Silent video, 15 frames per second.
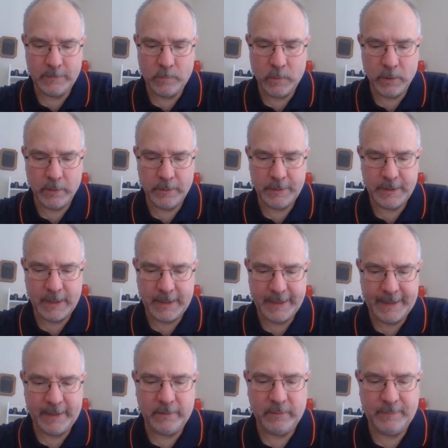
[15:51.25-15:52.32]
word
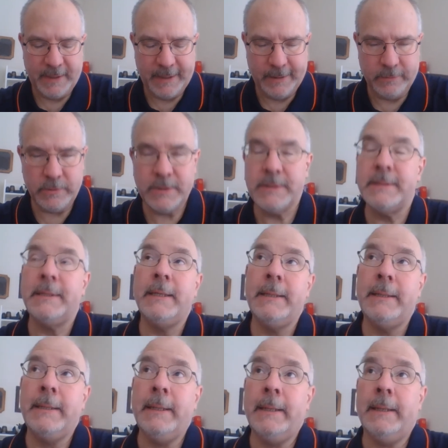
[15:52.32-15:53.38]
got out about
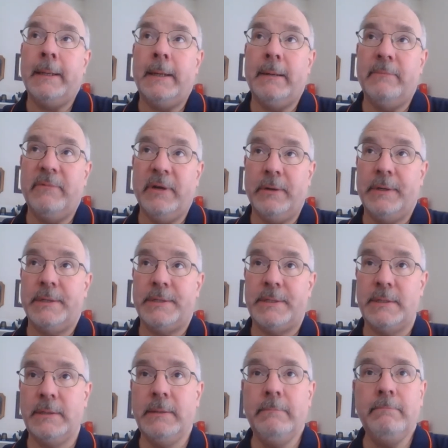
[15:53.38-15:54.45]

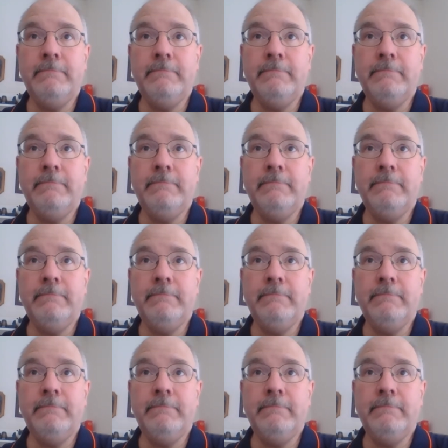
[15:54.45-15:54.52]
various